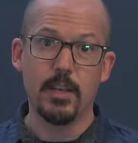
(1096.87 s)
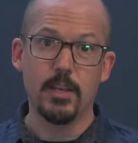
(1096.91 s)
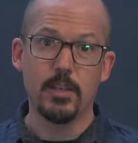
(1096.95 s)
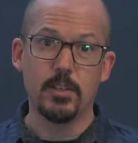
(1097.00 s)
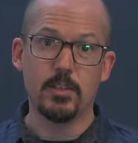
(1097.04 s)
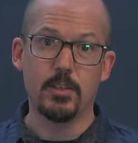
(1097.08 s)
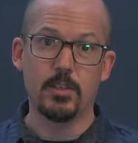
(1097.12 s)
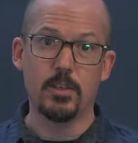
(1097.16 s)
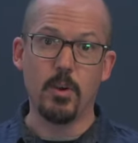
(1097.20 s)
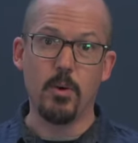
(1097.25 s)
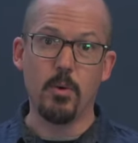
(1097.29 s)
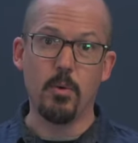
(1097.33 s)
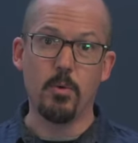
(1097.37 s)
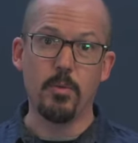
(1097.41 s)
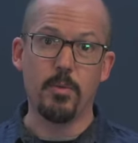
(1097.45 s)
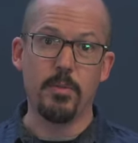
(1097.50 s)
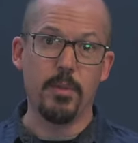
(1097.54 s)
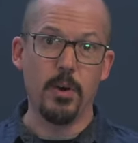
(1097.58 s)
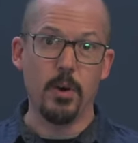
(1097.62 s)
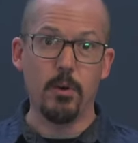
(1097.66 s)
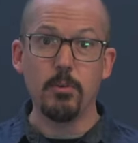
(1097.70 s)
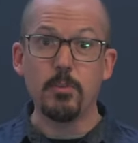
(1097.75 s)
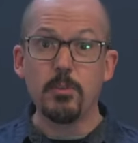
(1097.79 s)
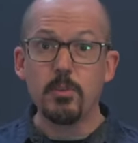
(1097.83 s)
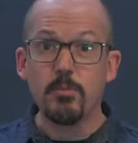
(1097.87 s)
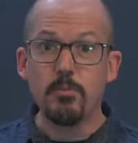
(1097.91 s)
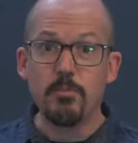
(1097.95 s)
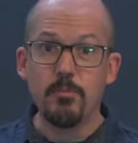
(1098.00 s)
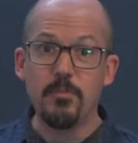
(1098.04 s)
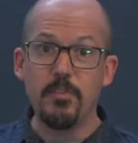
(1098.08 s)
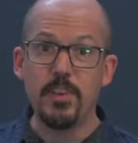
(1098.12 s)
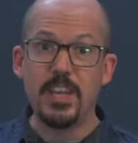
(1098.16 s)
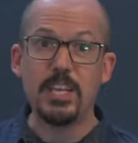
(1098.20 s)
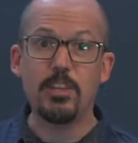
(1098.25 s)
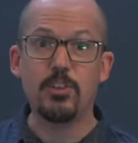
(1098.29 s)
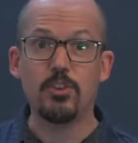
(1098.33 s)
So those
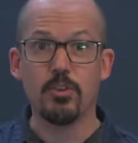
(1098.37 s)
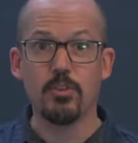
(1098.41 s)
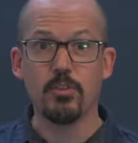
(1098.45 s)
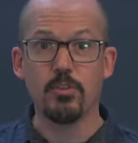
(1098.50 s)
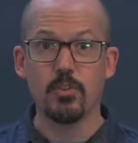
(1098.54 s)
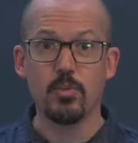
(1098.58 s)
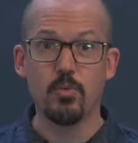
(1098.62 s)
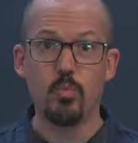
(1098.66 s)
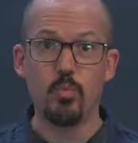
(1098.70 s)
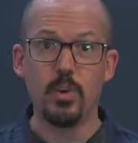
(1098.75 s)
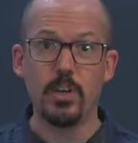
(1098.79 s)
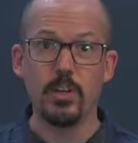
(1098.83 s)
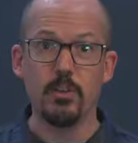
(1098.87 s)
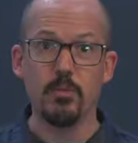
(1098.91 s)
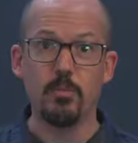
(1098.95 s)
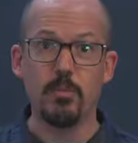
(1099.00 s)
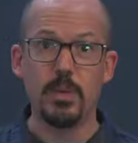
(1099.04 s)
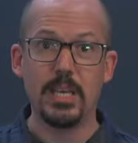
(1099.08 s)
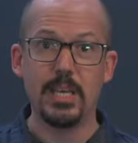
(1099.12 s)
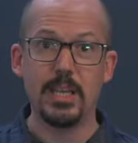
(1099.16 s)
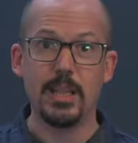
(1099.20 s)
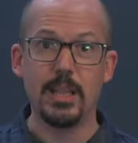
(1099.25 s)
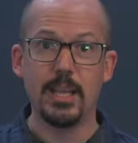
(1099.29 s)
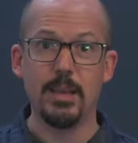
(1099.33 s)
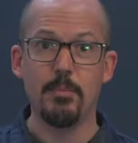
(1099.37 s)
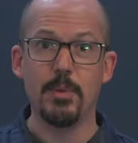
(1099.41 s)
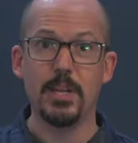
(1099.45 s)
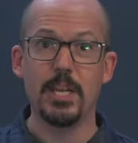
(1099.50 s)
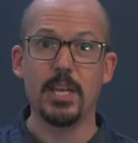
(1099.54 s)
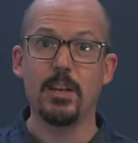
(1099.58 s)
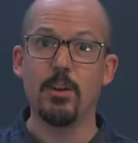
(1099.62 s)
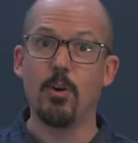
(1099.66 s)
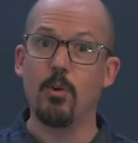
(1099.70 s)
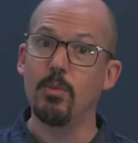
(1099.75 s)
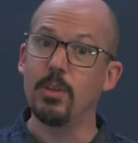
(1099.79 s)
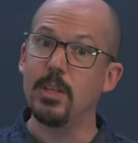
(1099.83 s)
features will be
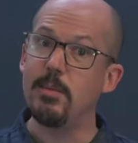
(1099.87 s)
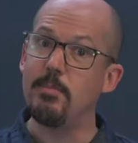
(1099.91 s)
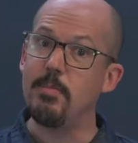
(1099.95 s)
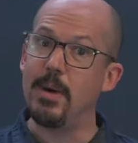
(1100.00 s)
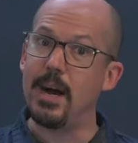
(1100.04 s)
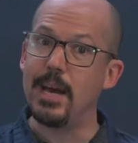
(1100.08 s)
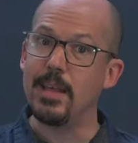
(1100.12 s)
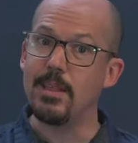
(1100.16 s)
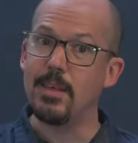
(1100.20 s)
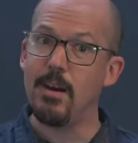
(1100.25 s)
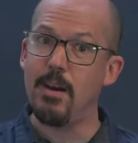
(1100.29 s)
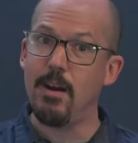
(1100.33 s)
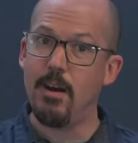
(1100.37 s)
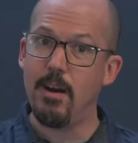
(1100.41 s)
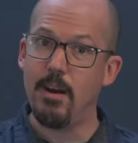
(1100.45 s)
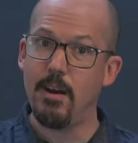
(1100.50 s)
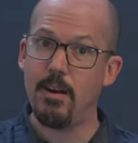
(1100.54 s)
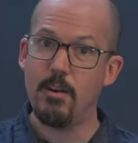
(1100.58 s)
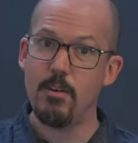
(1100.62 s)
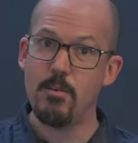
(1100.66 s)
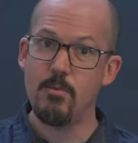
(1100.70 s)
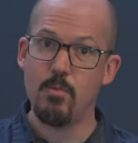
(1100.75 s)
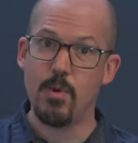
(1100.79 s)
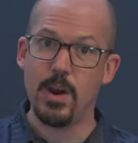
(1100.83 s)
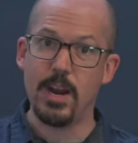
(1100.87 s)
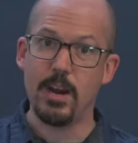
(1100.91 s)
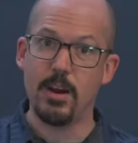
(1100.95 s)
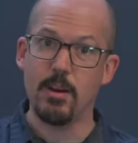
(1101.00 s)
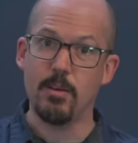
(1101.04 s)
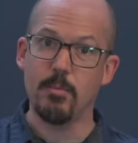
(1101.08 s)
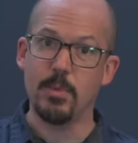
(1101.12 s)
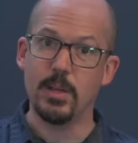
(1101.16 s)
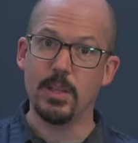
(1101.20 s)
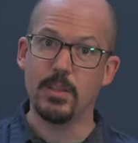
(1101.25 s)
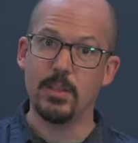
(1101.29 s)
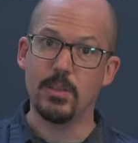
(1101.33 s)
limited only by the
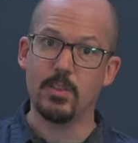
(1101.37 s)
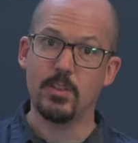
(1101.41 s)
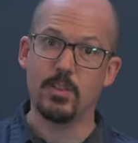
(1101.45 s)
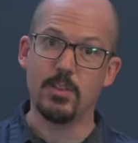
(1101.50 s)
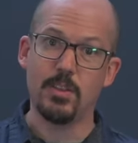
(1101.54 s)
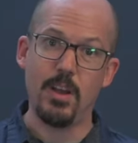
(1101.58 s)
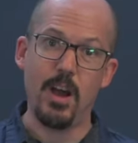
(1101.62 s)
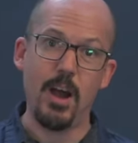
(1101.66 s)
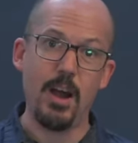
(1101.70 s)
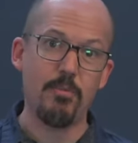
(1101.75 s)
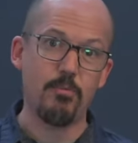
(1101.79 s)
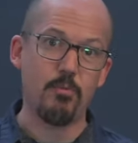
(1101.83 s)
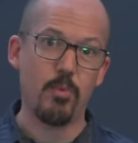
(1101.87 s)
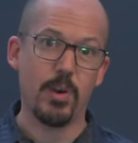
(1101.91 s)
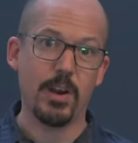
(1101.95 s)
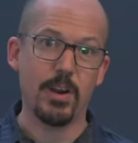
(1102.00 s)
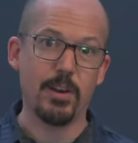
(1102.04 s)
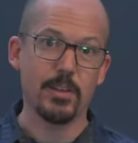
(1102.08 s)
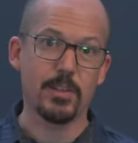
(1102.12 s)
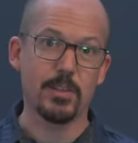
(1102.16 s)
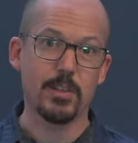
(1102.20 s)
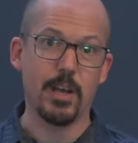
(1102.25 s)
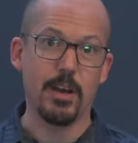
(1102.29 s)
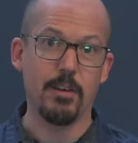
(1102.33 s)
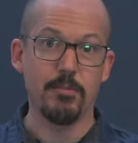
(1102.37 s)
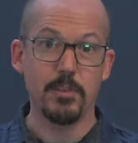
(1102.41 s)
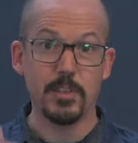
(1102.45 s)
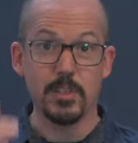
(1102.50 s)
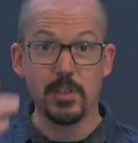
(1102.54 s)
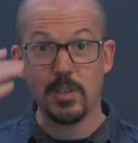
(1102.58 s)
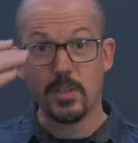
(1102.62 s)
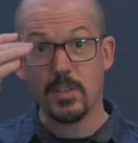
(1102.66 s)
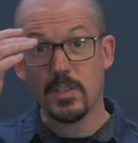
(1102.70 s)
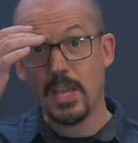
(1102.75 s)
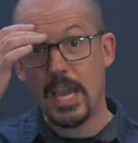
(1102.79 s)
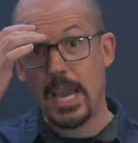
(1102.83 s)
hardware, but the software itself is
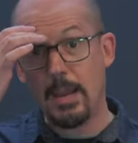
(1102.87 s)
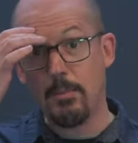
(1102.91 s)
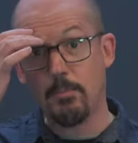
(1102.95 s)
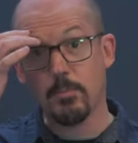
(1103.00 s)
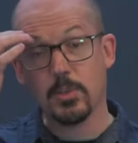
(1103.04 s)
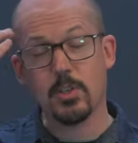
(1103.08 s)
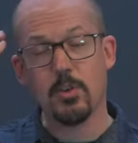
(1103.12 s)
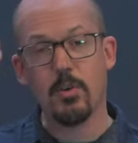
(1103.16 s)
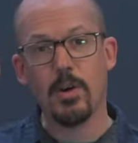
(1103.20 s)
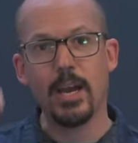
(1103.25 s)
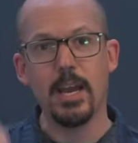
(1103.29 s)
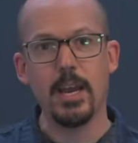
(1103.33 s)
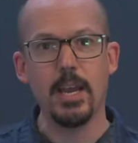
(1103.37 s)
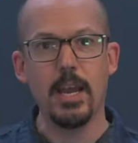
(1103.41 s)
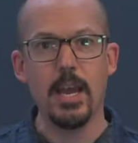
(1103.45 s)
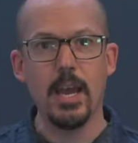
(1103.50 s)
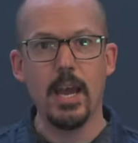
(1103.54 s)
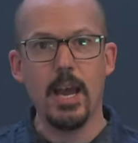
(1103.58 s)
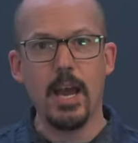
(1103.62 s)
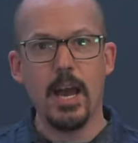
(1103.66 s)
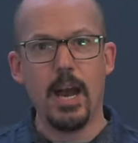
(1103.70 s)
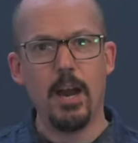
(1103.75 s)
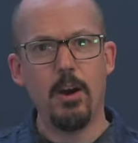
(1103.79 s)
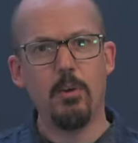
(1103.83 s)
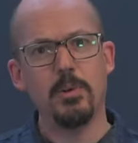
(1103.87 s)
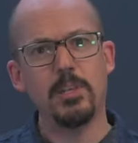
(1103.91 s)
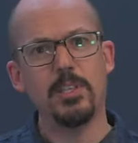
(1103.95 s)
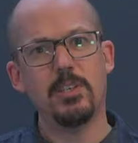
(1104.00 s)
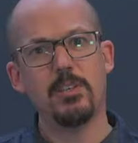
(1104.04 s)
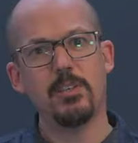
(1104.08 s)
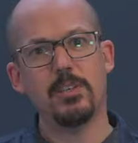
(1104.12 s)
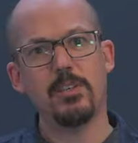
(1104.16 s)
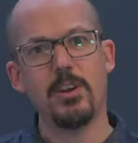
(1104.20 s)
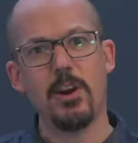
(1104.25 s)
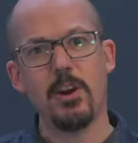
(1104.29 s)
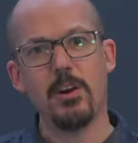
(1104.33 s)
the same. So I, I always
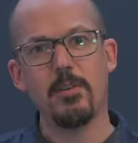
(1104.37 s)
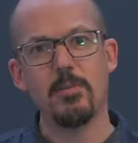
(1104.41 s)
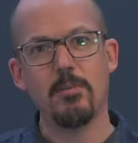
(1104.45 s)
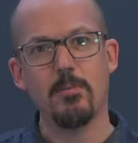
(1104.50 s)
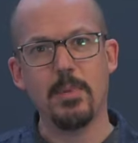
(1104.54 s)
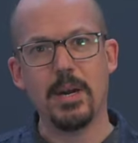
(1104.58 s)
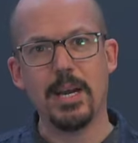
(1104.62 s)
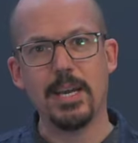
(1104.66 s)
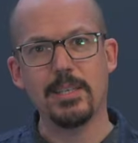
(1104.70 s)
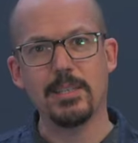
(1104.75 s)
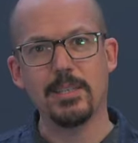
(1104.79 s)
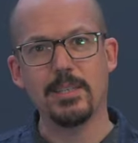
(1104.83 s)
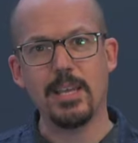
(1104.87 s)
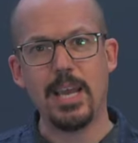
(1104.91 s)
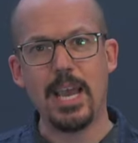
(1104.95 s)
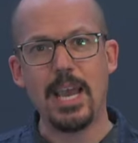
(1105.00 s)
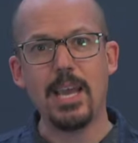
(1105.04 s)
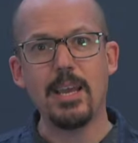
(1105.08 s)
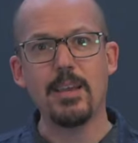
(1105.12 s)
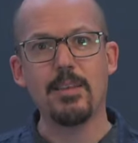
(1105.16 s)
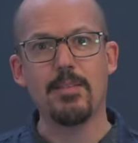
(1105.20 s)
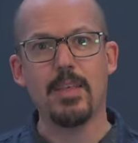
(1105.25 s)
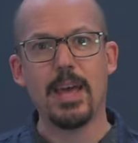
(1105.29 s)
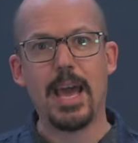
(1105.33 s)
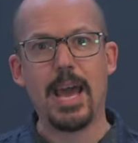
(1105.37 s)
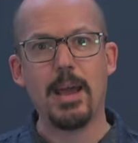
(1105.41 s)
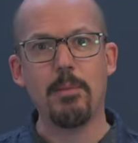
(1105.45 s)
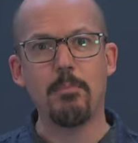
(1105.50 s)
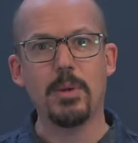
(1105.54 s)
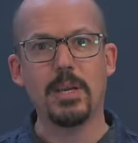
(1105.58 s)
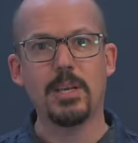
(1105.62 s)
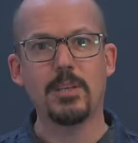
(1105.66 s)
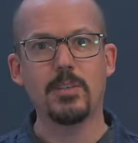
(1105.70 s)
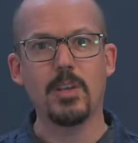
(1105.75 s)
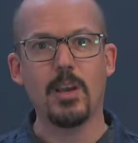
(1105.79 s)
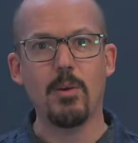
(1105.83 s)
start by saying that,
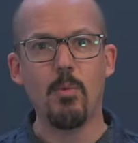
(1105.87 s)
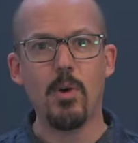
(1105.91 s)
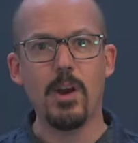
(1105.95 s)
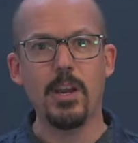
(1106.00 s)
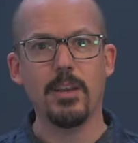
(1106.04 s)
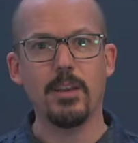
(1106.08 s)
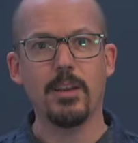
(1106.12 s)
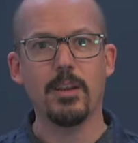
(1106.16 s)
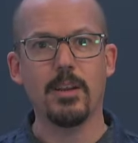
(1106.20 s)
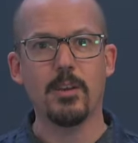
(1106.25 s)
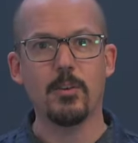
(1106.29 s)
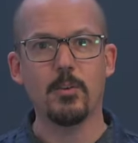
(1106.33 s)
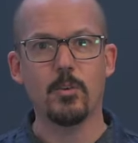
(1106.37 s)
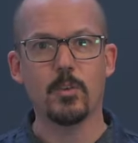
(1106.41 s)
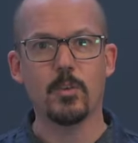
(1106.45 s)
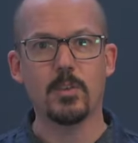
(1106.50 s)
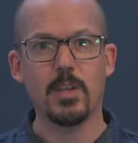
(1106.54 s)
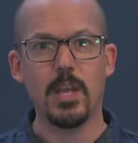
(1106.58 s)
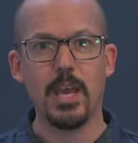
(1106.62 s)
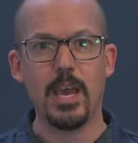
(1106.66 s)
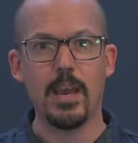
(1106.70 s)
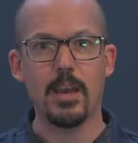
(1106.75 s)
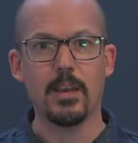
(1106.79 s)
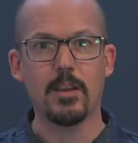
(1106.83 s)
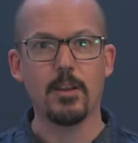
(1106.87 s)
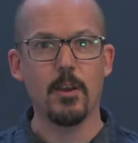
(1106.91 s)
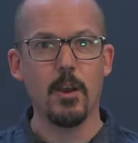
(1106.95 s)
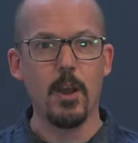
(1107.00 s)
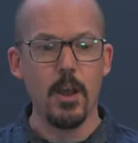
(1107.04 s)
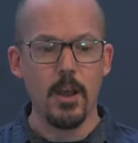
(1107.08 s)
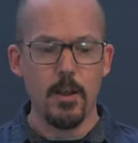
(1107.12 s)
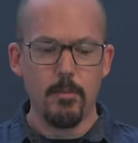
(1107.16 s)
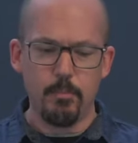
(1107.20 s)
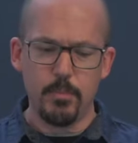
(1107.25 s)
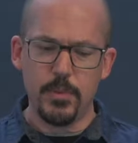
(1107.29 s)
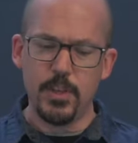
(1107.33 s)
because I want you to understand,
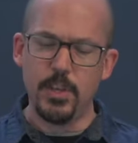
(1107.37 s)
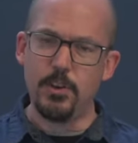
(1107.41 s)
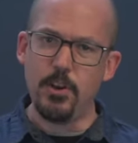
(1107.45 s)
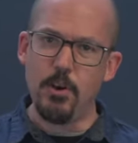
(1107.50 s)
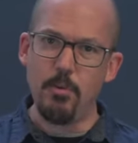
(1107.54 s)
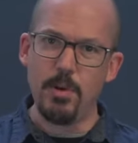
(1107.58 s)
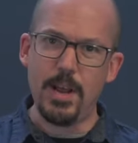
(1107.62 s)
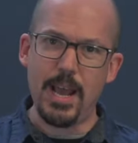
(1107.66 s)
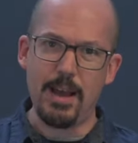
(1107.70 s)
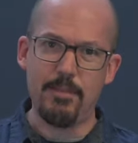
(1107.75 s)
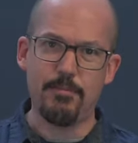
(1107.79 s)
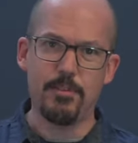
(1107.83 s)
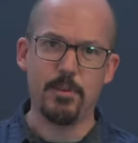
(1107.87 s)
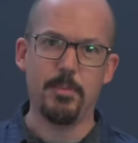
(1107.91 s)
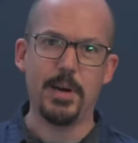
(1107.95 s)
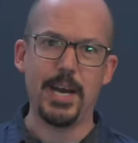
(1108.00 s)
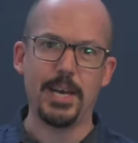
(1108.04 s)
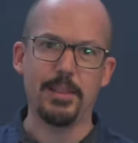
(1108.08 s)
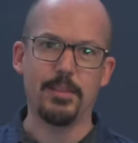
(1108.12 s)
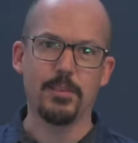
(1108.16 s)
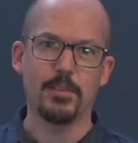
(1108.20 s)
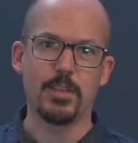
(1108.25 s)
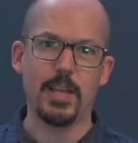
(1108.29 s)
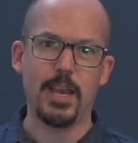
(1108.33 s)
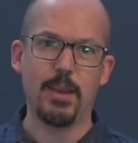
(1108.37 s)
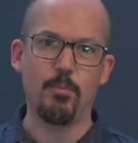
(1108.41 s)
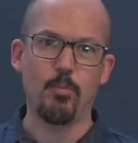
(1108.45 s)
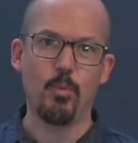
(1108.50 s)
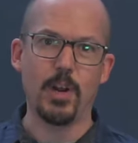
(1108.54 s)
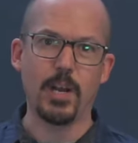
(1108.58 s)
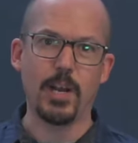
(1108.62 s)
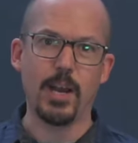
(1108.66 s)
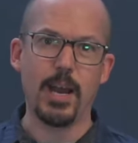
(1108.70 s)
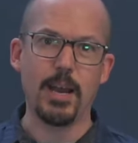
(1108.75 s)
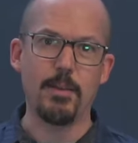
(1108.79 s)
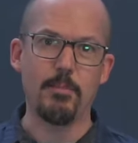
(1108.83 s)
you don't have to buy the same
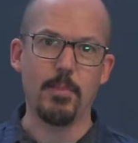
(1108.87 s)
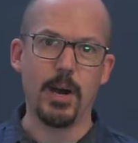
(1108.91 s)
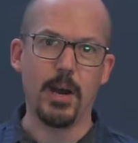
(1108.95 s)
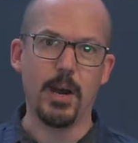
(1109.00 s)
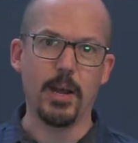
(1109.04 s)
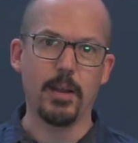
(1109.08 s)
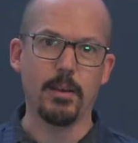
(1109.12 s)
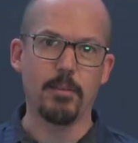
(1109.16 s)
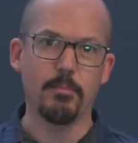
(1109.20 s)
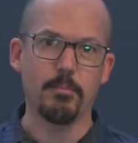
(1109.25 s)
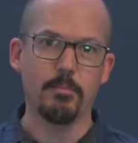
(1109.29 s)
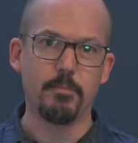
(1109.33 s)
one I bought.